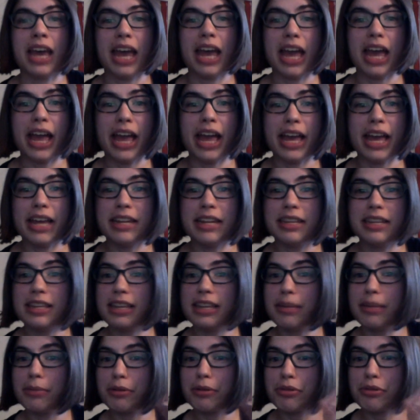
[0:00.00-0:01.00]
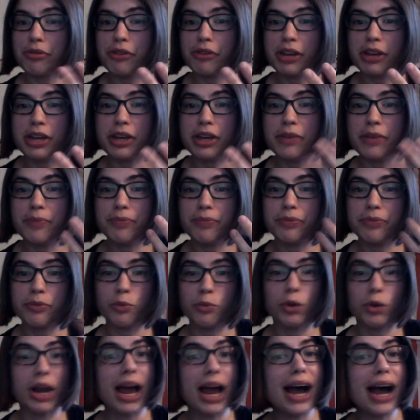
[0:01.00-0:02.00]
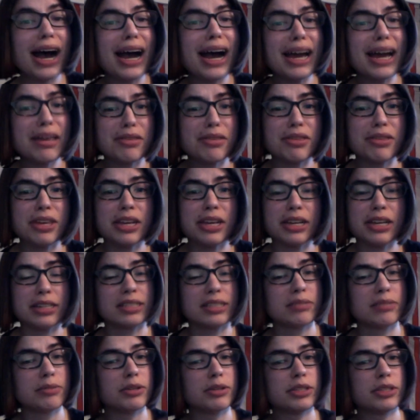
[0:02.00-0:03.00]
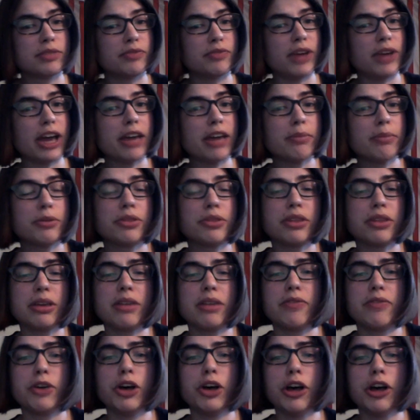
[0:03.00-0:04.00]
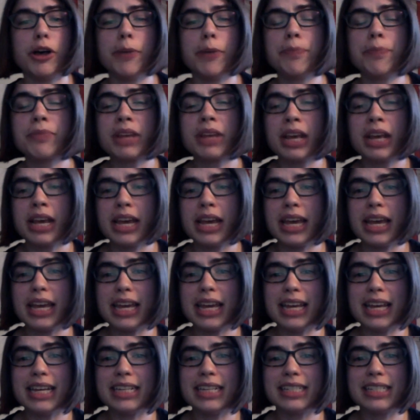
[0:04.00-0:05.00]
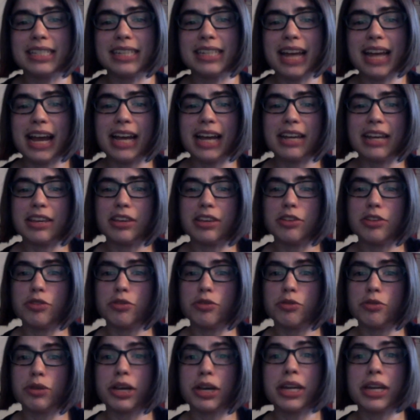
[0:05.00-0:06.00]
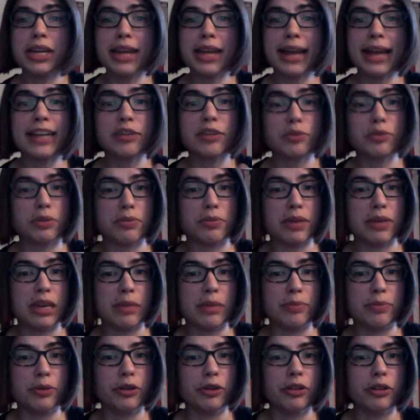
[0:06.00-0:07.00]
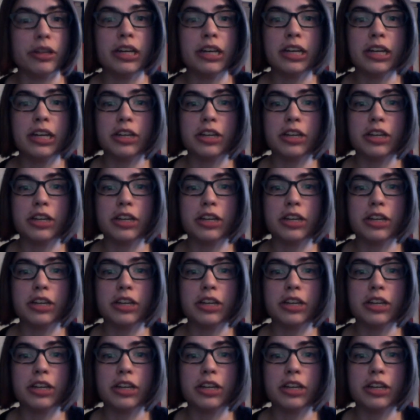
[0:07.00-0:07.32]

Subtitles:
And number three, what I think is the most valuable thing of all is that you connect with people.